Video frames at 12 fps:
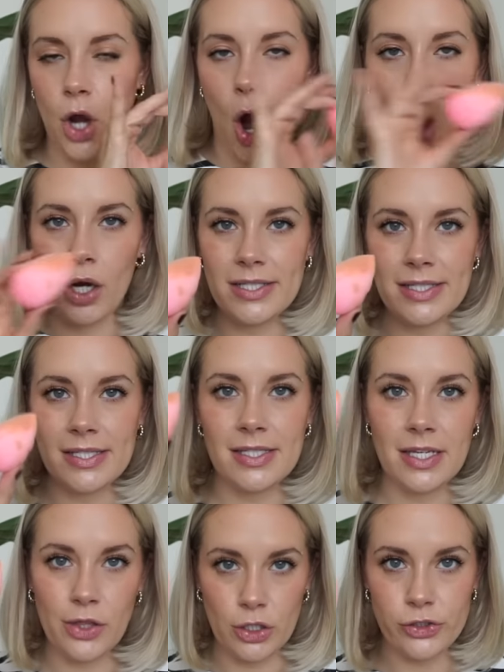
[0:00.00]
they're all
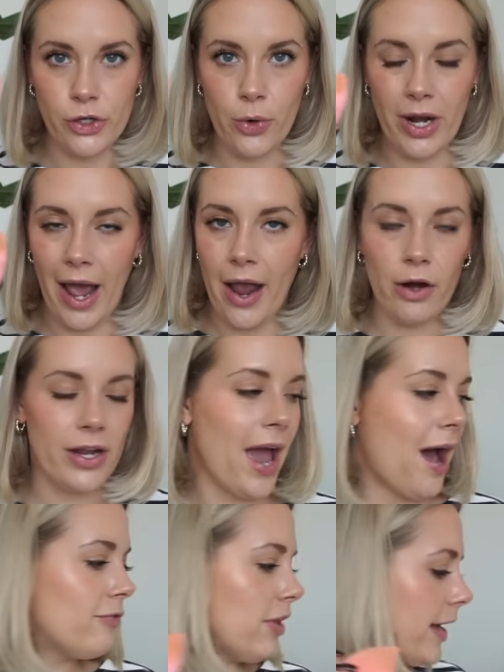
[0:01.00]
consistent and they're so good. I already
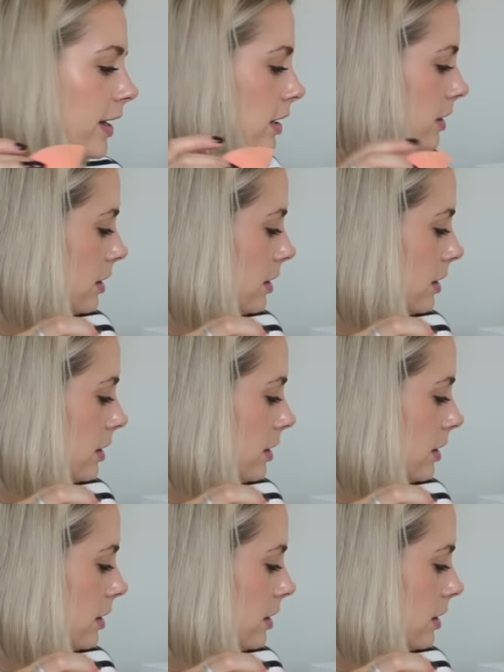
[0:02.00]
have like,